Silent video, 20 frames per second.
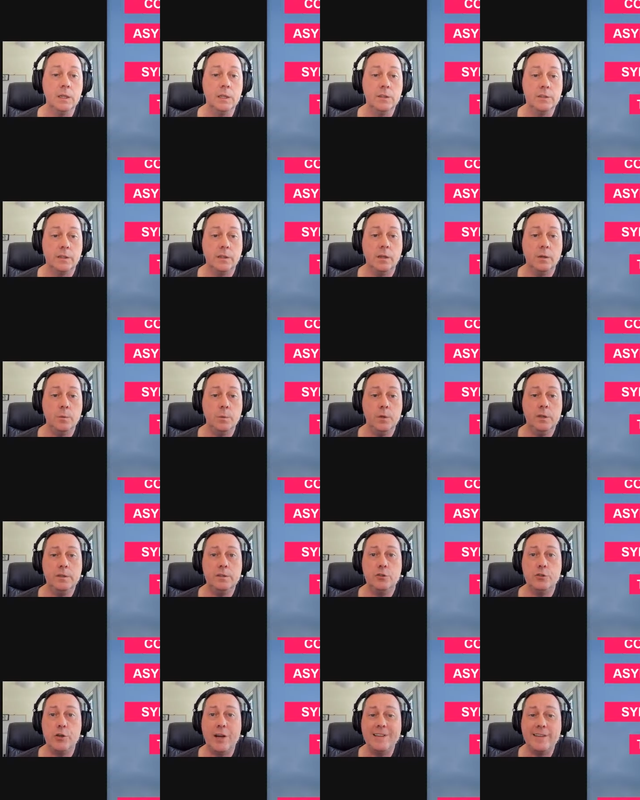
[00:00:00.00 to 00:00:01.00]
So another
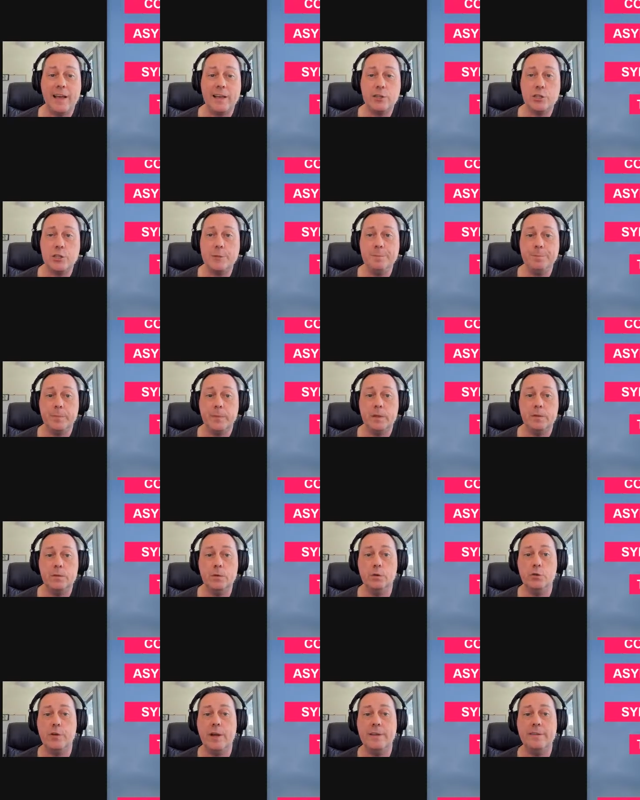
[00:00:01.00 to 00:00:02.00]
word, transaction.
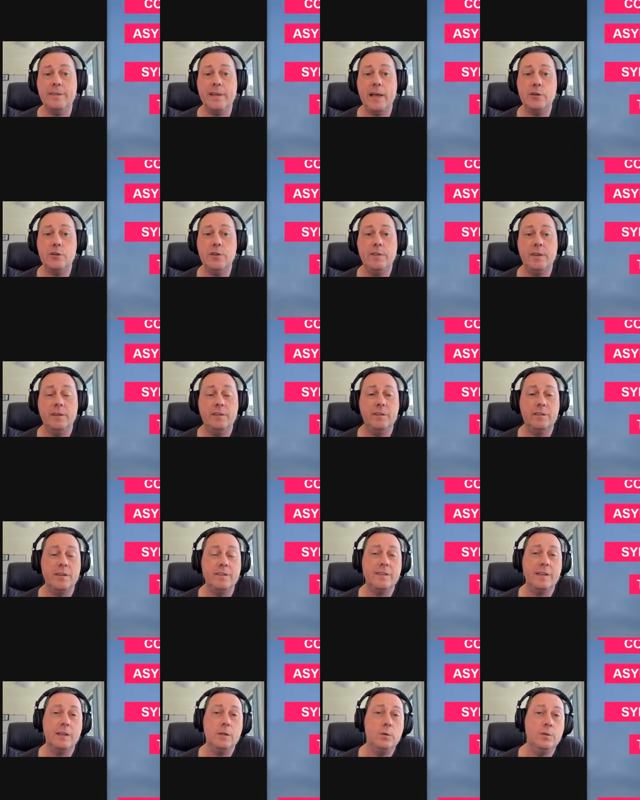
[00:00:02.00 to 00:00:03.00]
So transaction, this is a
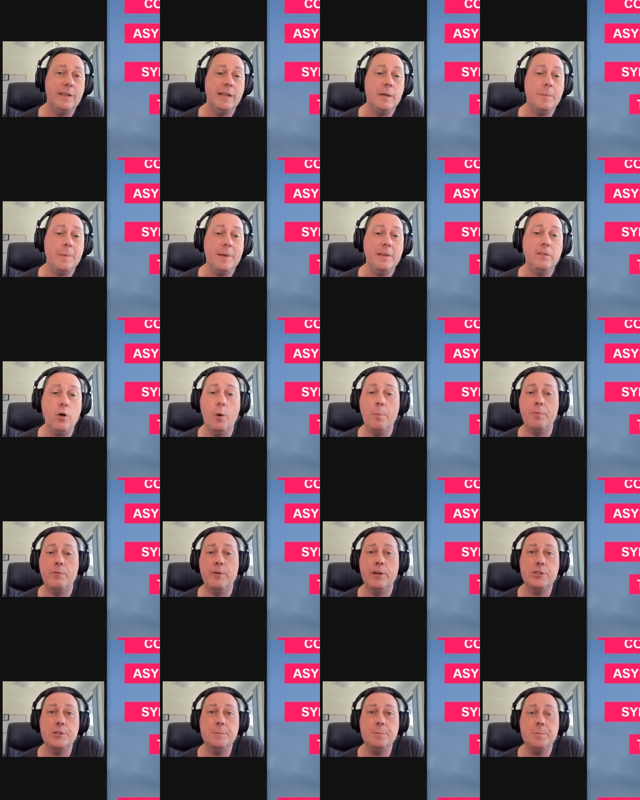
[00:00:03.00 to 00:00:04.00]
single database
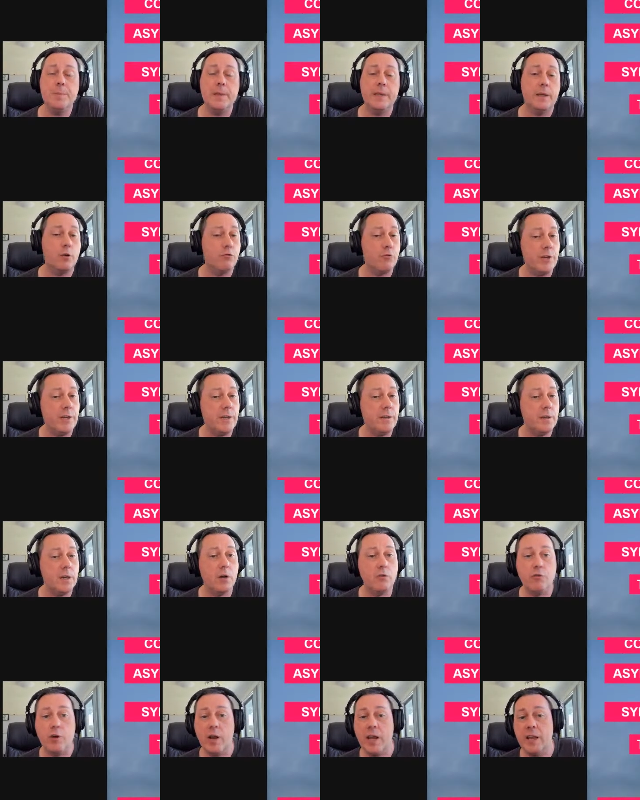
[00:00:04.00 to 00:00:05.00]
operation, like a read,
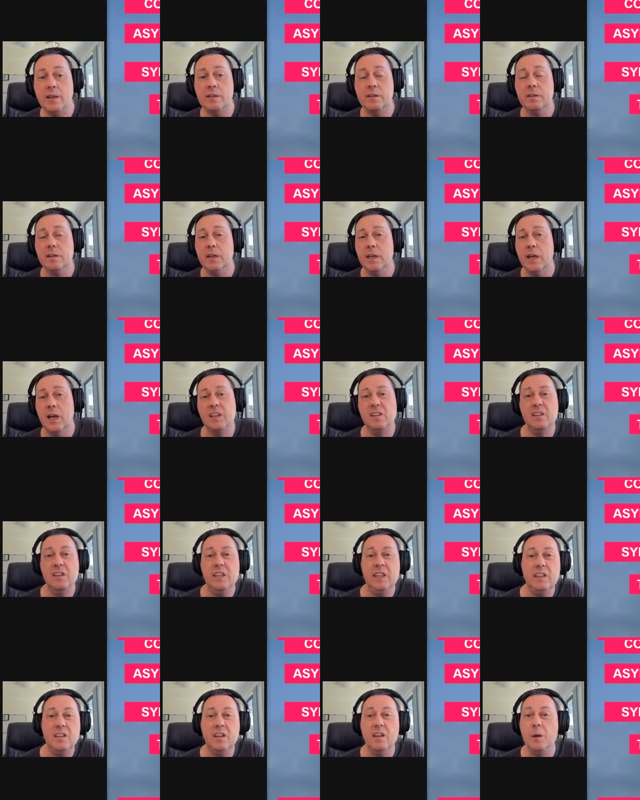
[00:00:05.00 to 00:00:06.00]
a write, a
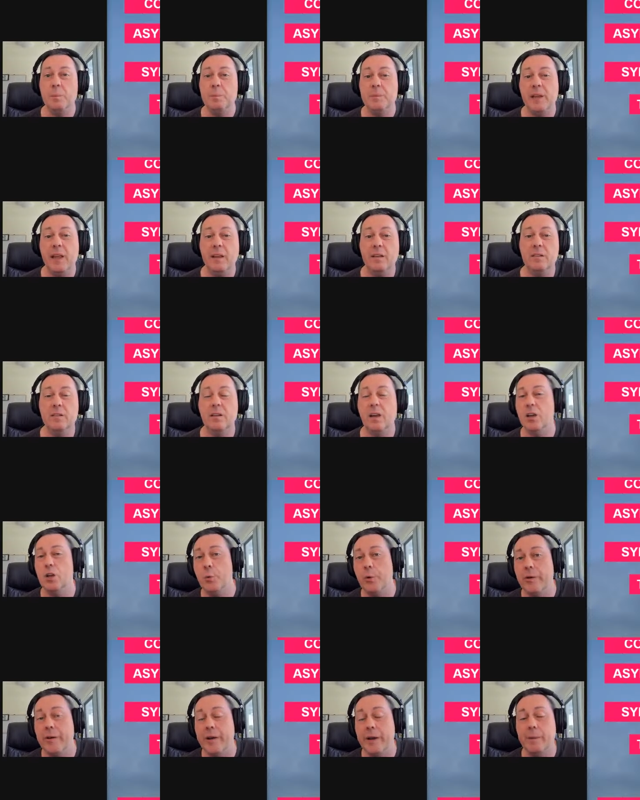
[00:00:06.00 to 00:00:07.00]
delete, an update, a
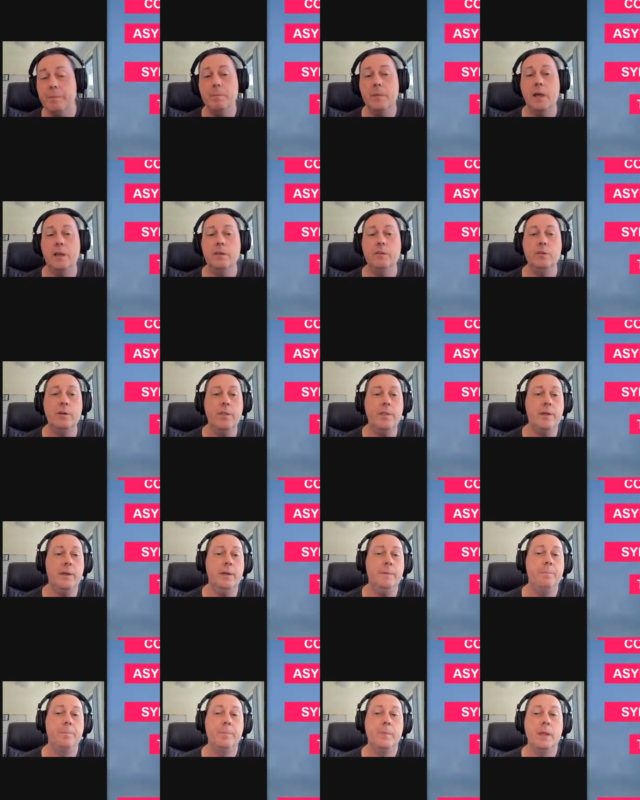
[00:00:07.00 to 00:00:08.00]
query, that sort of
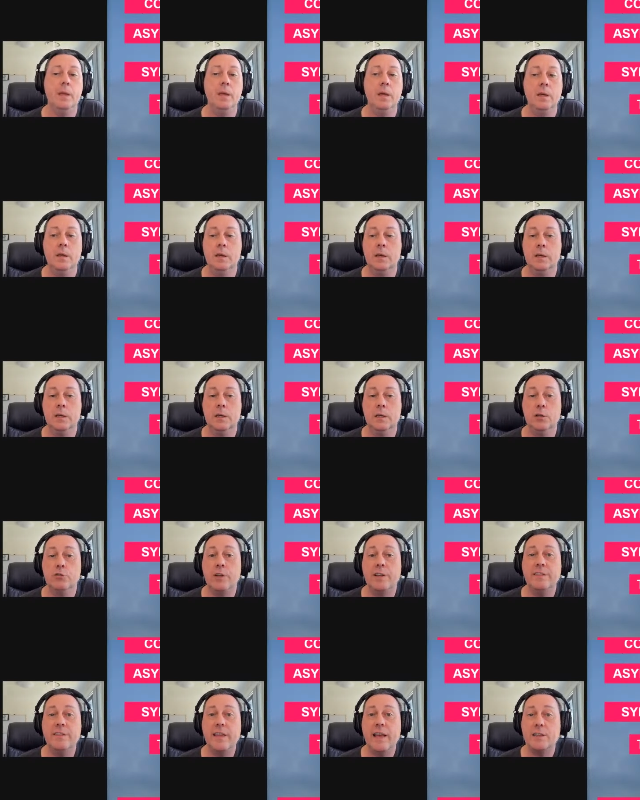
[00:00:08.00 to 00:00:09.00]
thing.
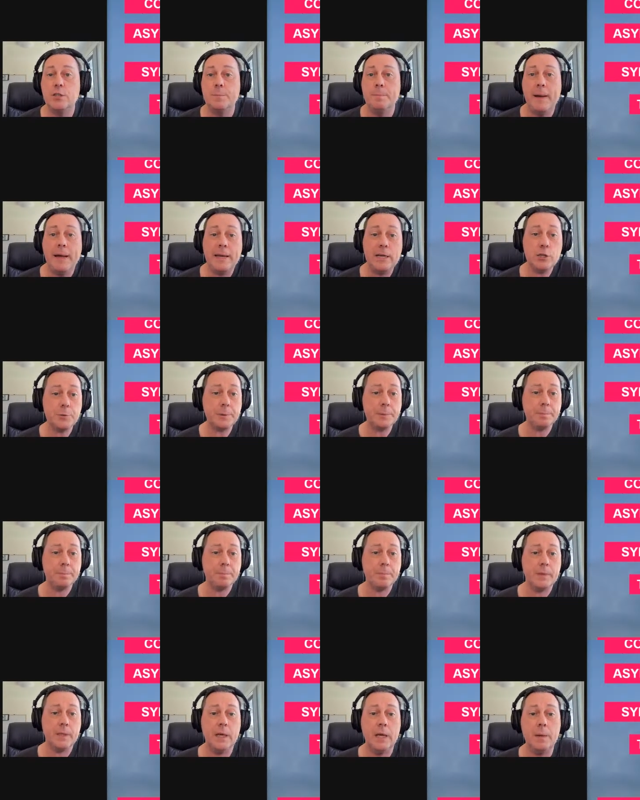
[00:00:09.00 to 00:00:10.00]
Transaction
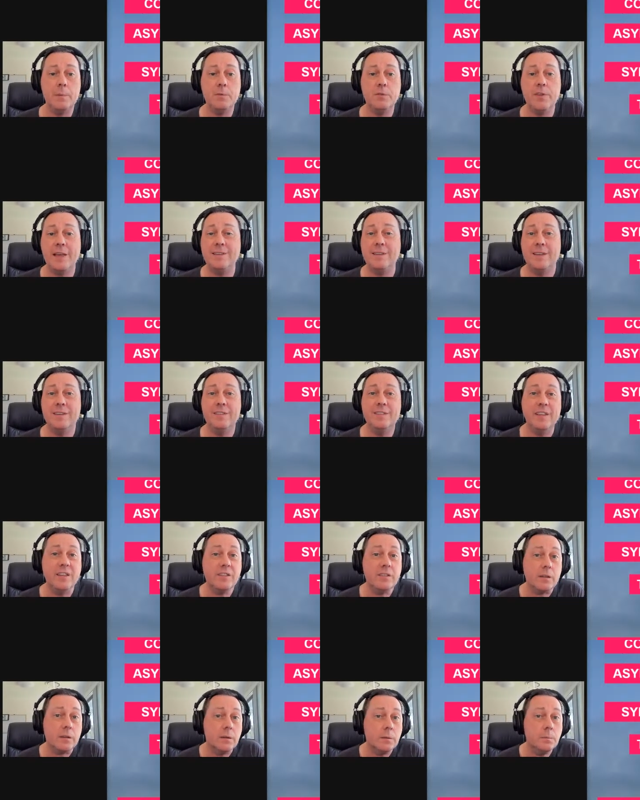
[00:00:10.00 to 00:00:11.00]
management, so that's a
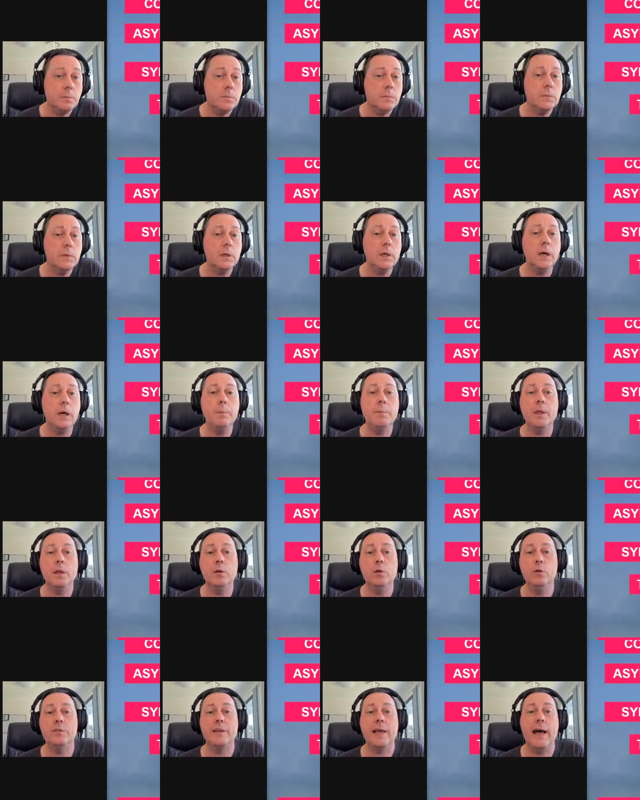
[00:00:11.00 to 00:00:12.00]
system
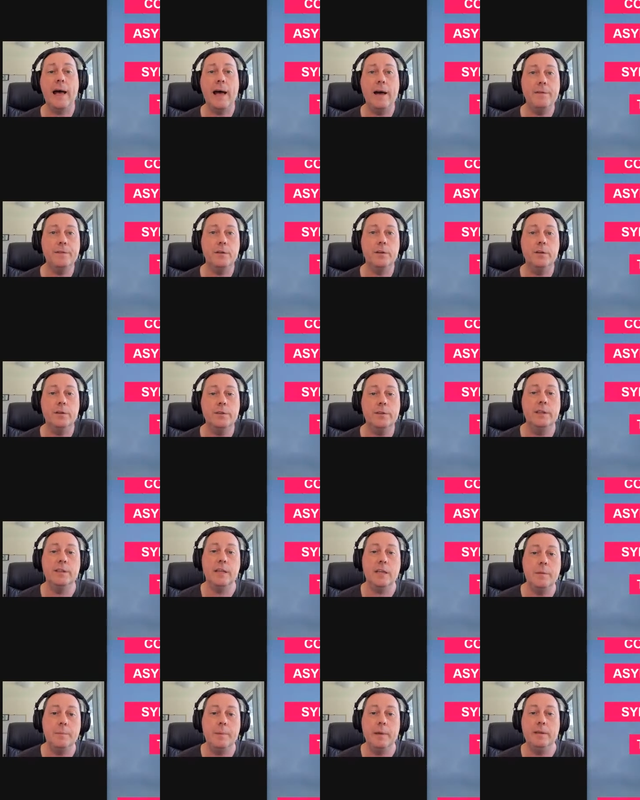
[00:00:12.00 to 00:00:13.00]
that looks after the
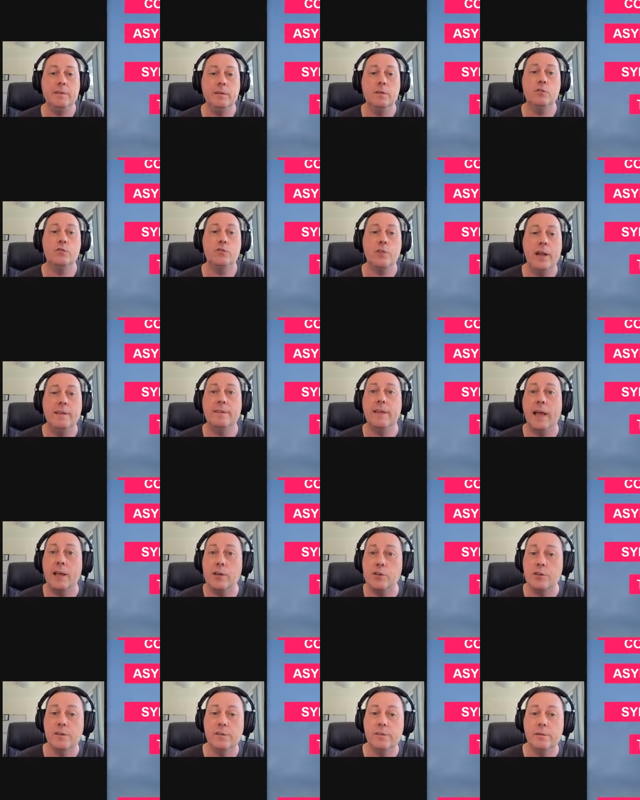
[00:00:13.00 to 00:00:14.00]
database
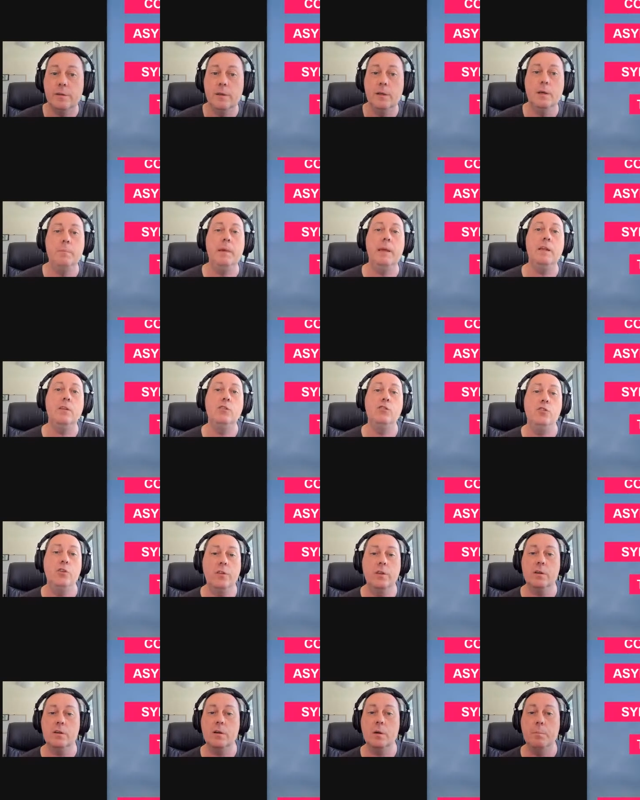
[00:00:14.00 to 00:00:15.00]
transactions, making
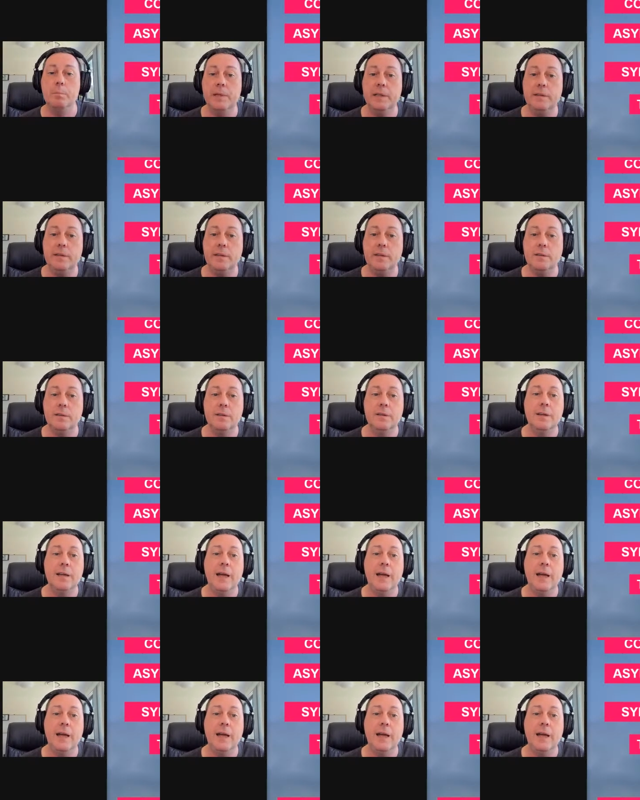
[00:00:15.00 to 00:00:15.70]
sure they're completed